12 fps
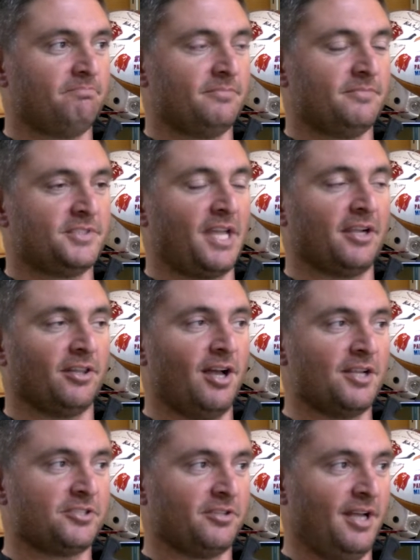
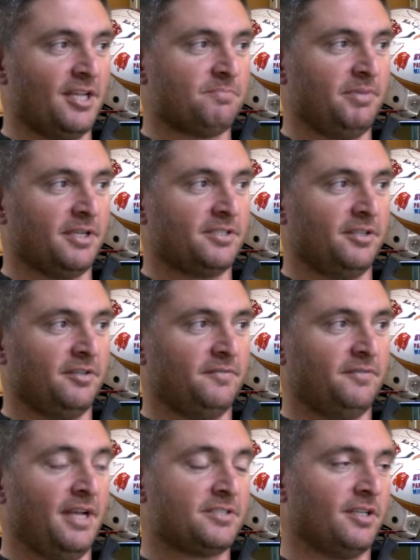psychological aspect
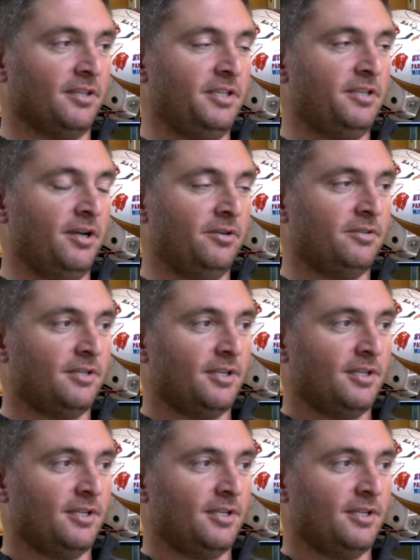of that's Aledo.